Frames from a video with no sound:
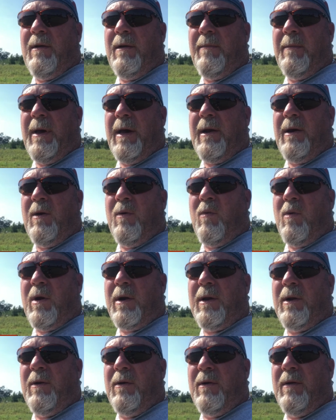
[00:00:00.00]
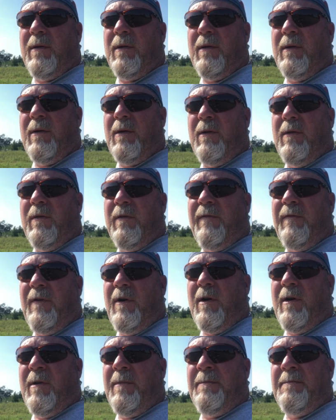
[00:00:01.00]
I'm out here working on the
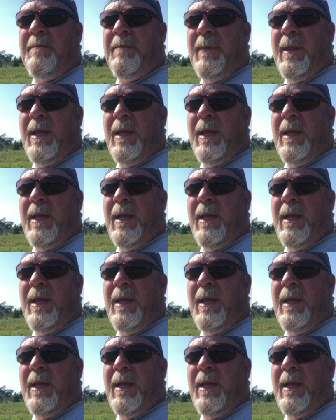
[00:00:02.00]
farm